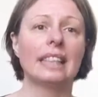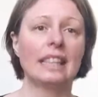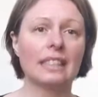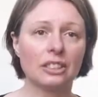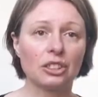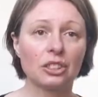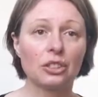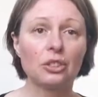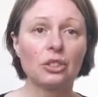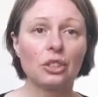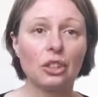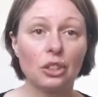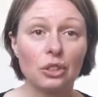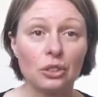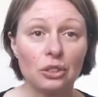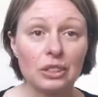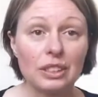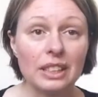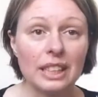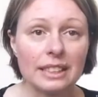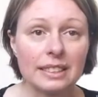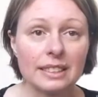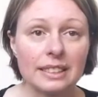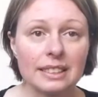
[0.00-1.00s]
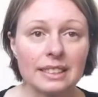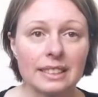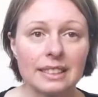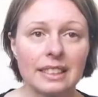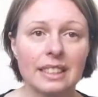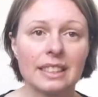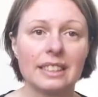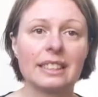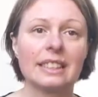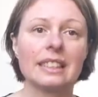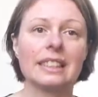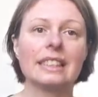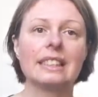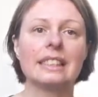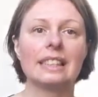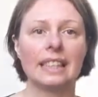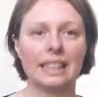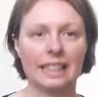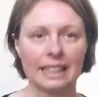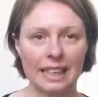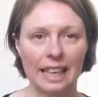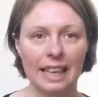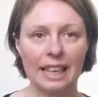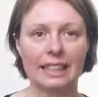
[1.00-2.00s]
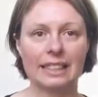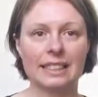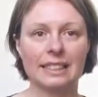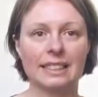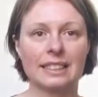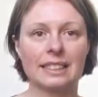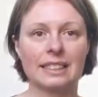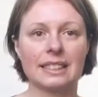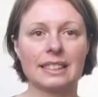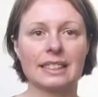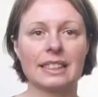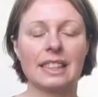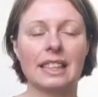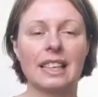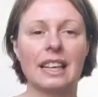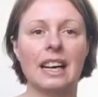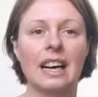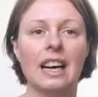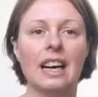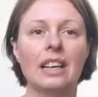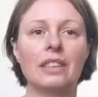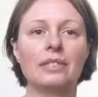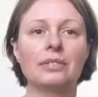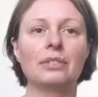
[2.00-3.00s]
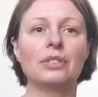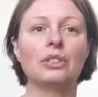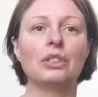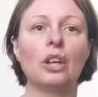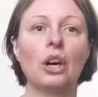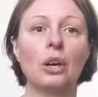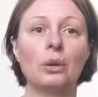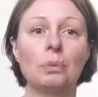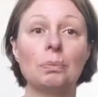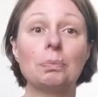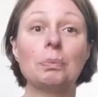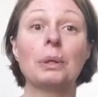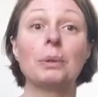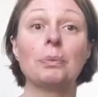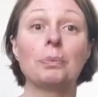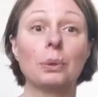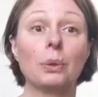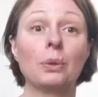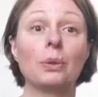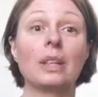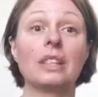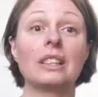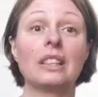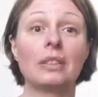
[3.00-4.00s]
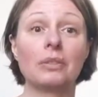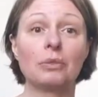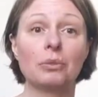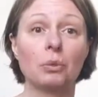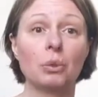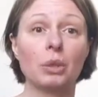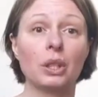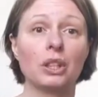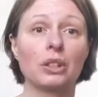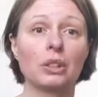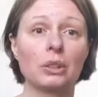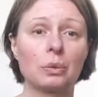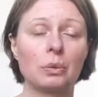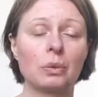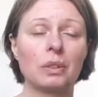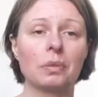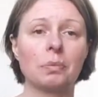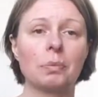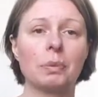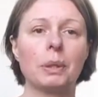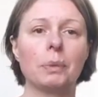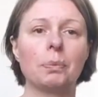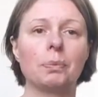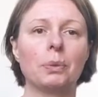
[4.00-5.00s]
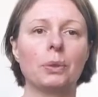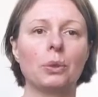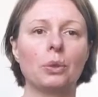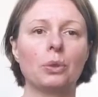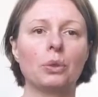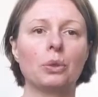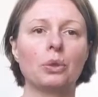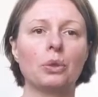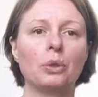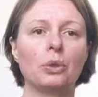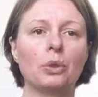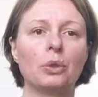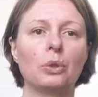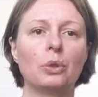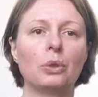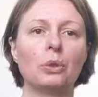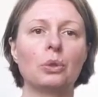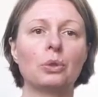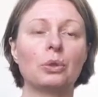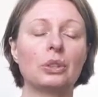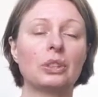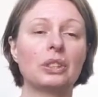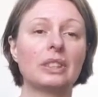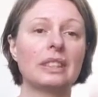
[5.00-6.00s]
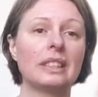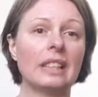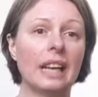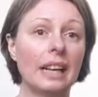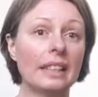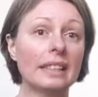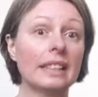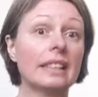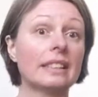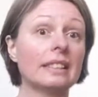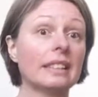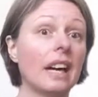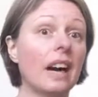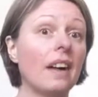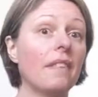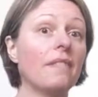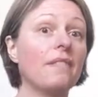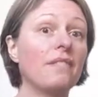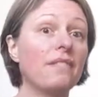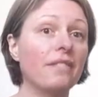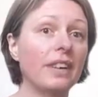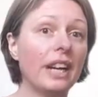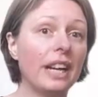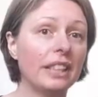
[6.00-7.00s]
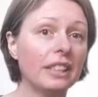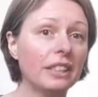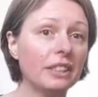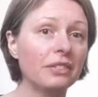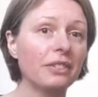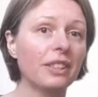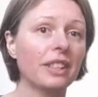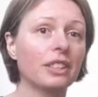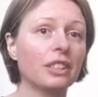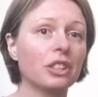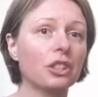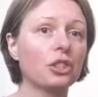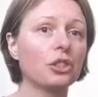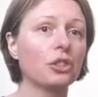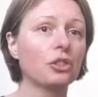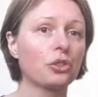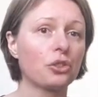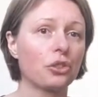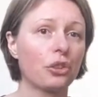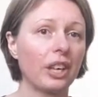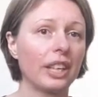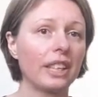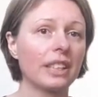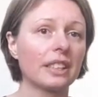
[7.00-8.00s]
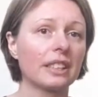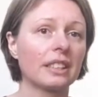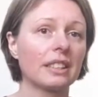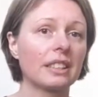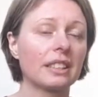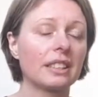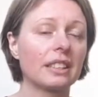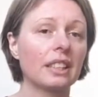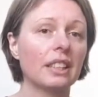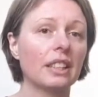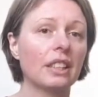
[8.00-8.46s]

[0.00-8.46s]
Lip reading: that's not necessarily the case. I've known people and I've worked with people whose diet are very, very strict,